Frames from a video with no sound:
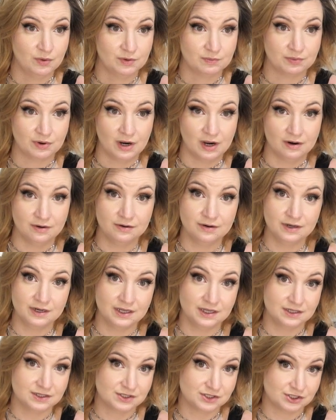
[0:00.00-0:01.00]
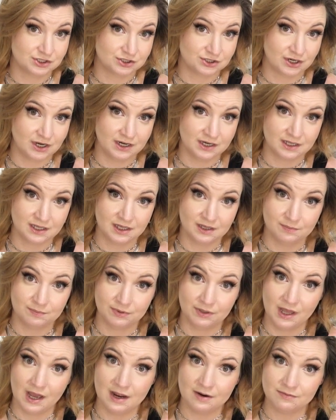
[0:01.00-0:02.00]
one priority is to try to keep
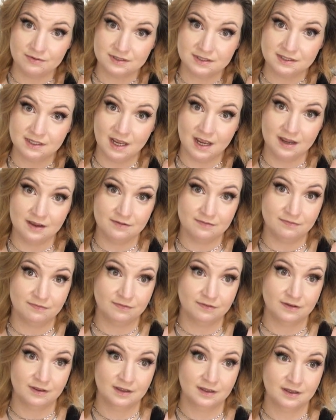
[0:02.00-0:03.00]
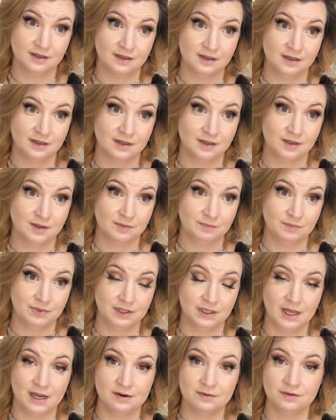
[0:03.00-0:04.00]
Lyra safe but
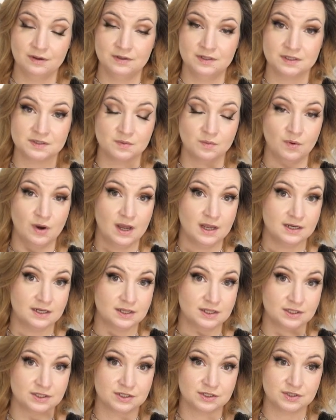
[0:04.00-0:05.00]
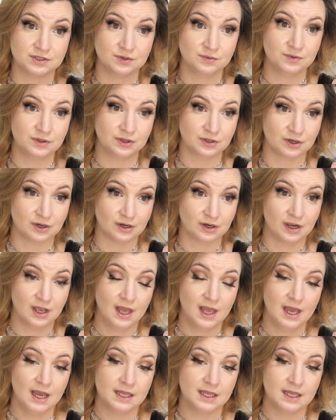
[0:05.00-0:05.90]
Lyra doesn't want anything to do with her.